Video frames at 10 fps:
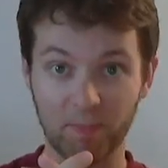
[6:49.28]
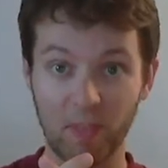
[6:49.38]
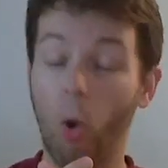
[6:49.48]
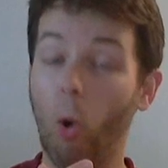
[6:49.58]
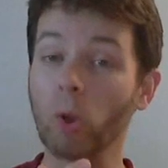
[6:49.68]

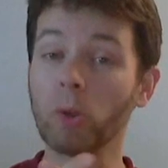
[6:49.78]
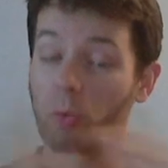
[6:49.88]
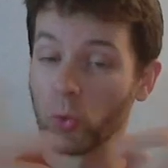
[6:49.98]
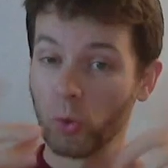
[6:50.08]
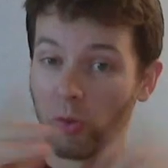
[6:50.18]
All the
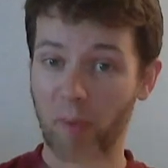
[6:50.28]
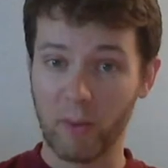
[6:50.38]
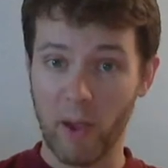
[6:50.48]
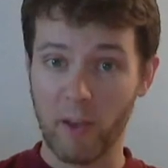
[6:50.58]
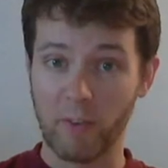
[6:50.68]
rules, by the
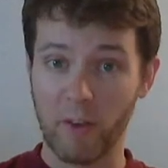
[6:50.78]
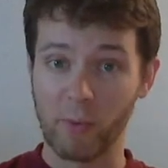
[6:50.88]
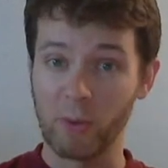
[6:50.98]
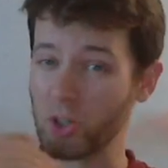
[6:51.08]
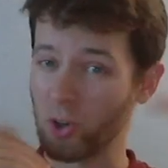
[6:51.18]
way, of
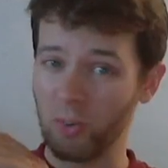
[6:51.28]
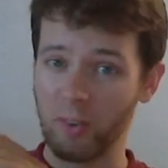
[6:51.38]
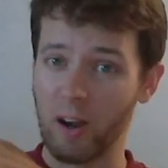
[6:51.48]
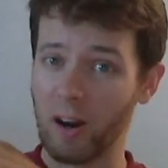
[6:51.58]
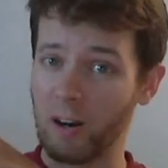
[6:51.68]
Everyone is John
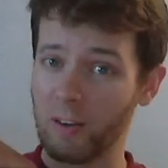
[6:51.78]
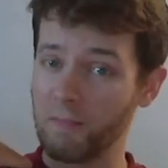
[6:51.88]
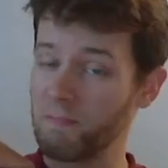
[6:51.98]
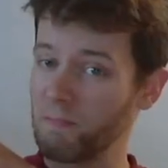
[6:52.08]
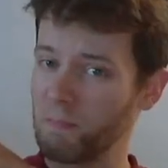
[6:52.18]
are
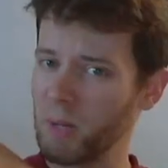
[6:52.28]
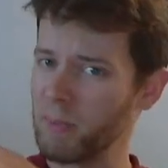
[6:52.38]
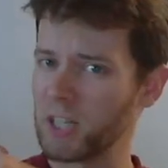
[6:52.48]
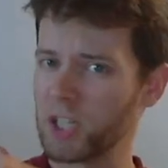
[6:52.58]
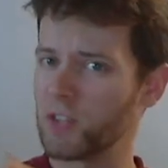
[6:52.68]
pretty
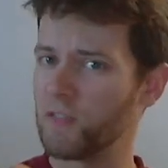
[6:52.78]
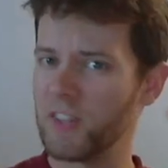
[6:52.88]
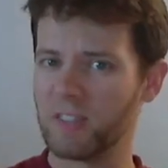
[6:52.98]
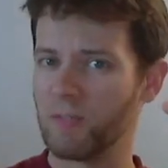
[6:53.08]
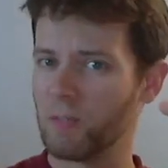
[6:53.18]
much
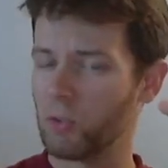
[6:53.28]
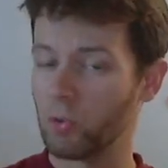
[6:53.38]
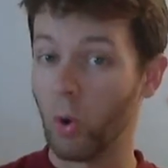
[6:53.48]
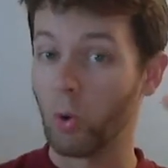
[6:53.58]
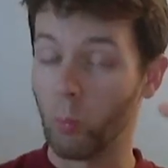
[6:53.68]
fit
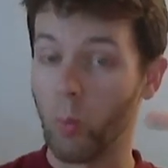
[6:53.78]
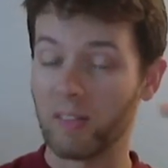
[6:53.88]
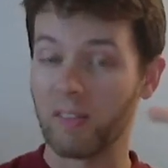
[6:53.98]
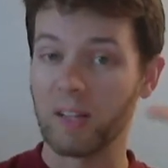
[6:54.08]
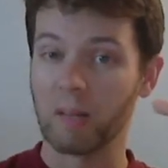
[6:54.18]
on one
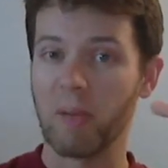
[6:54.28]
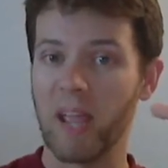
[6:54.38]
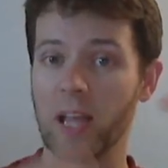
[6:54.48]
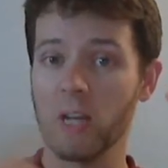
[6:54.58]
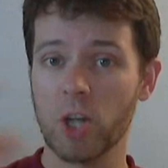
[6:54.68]
single
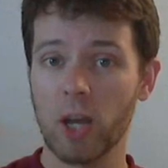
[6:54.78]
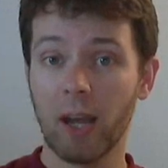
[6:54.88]
page,